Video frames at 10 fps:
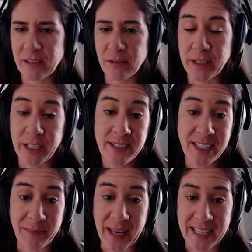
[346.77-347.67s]
Reduce the
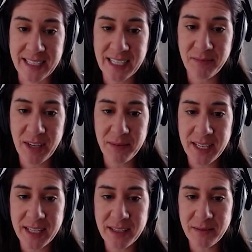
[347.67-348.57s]
opacity
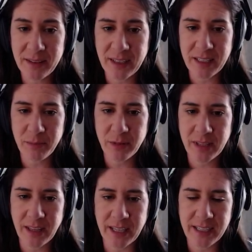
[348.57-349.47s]
maybe? Kind of put
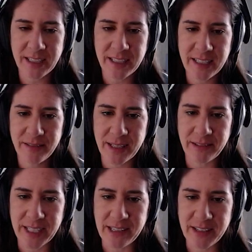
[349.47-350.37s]
the lighter in with reduced